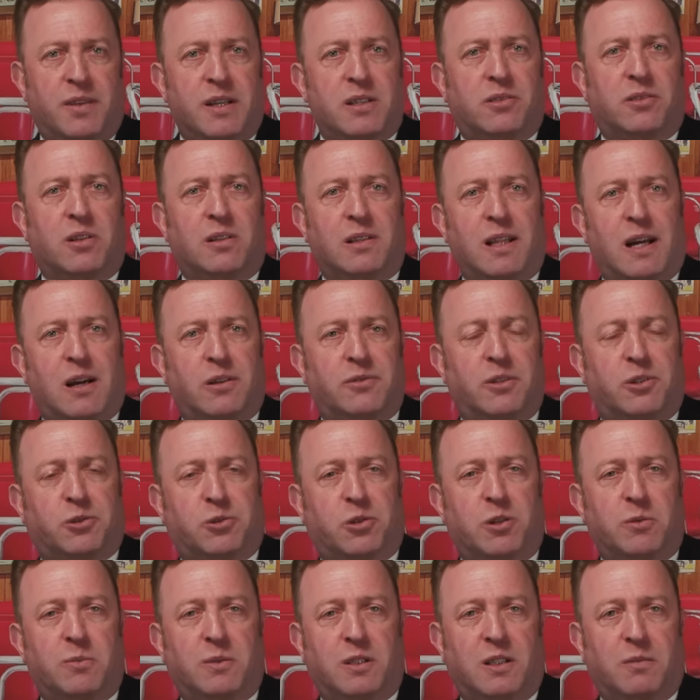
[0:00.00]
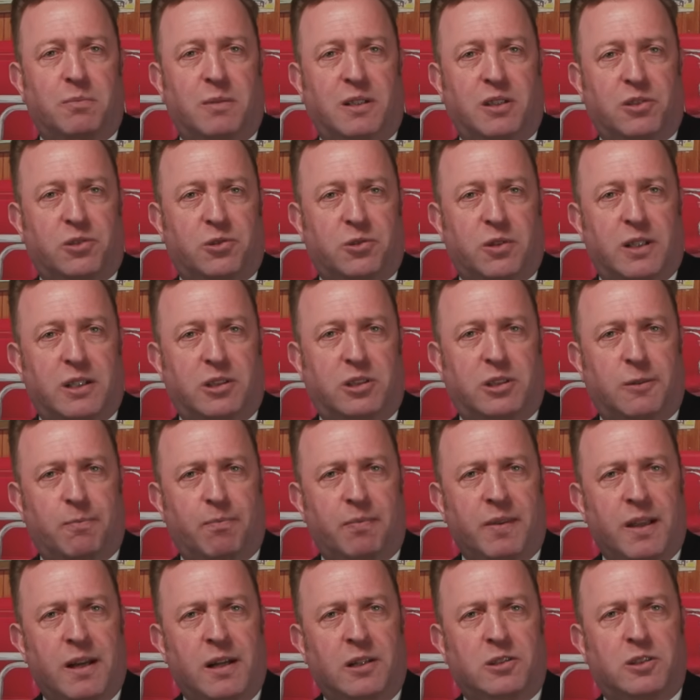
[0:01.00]
This allowed the Truman
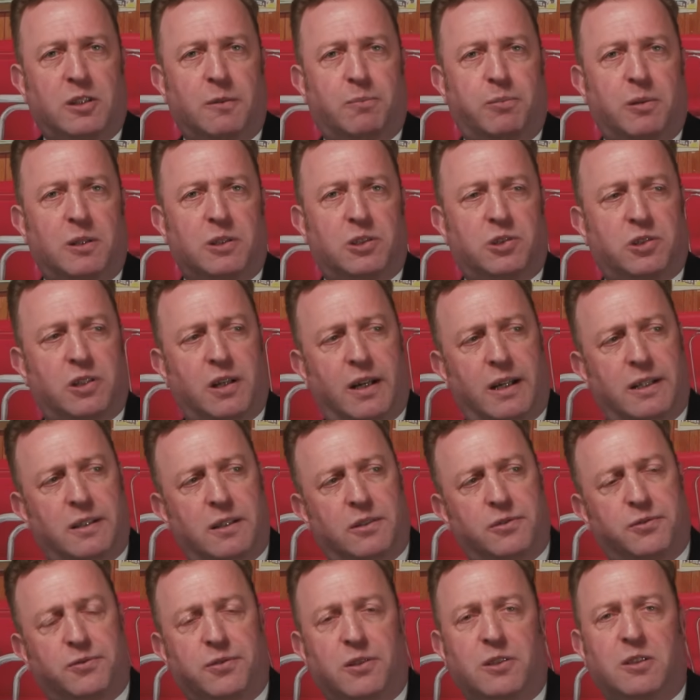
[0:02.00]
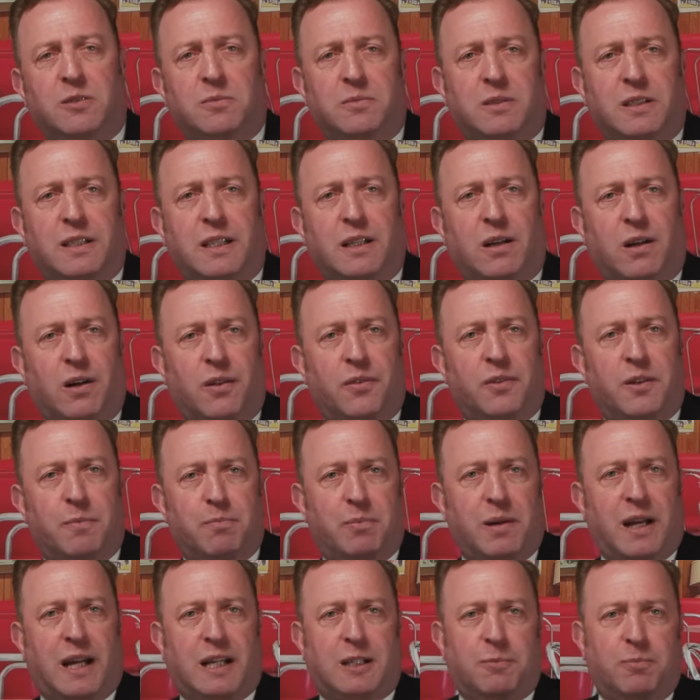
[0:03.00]
administration to put China firmly on the
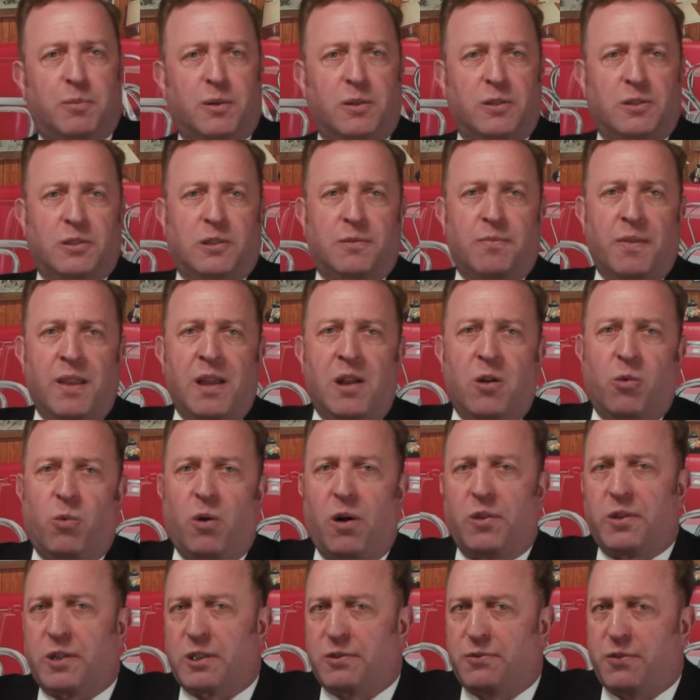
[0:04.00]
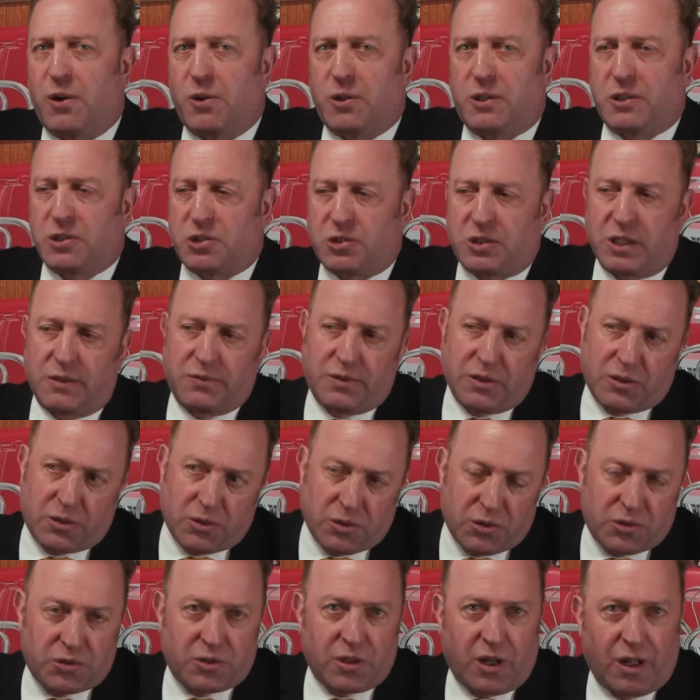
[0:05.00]
back burner while their focus shifted
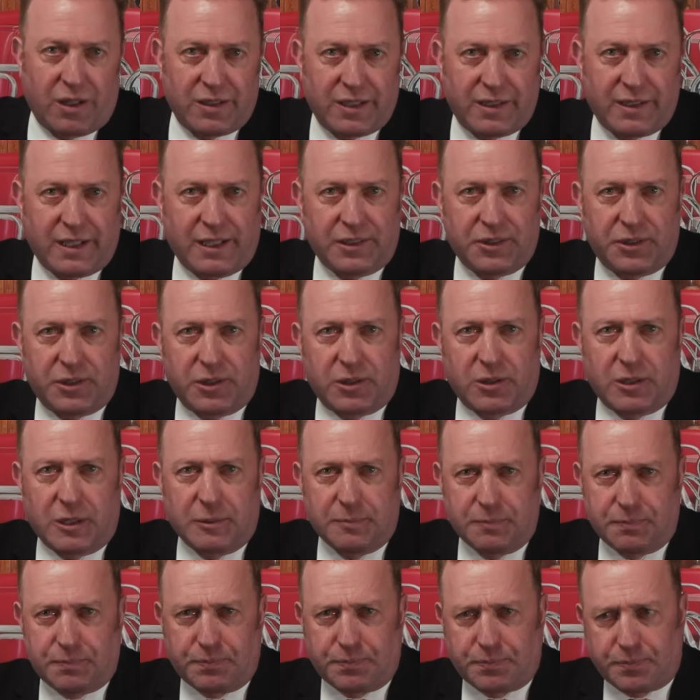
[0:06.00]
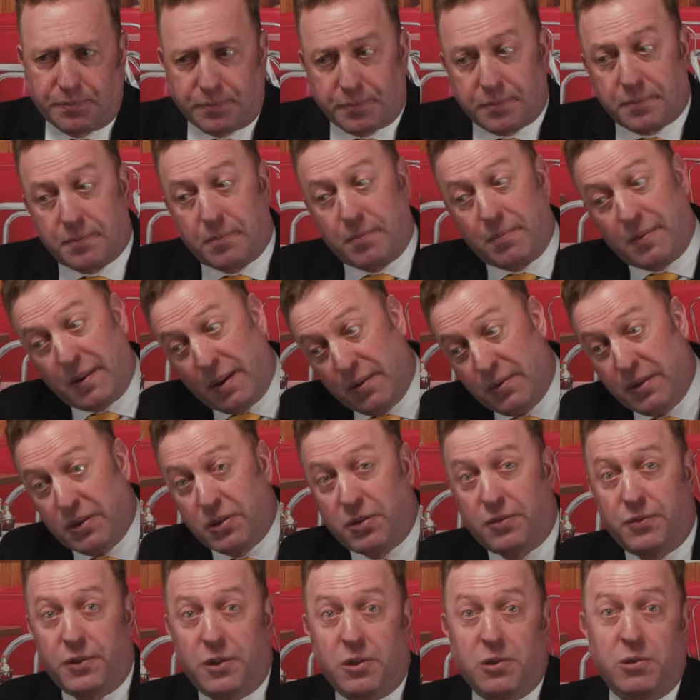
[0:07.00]
to Stalin and Europe.
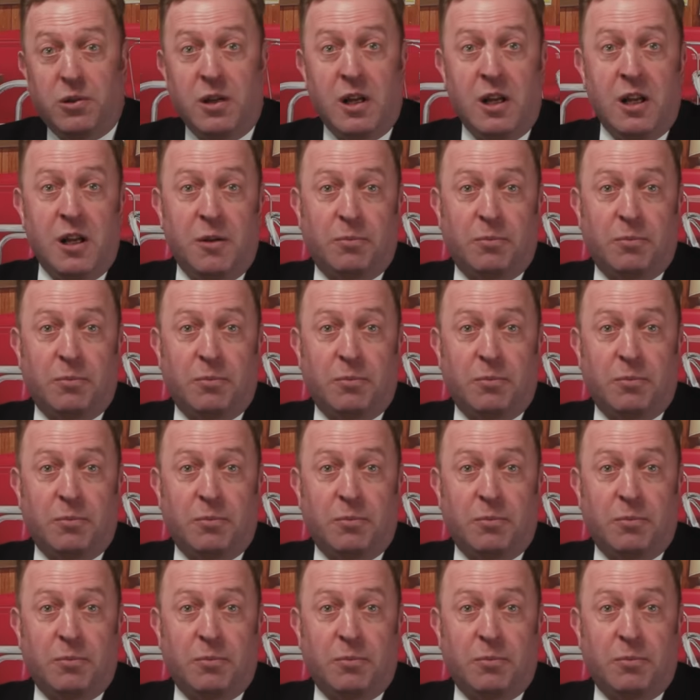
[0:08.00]
This view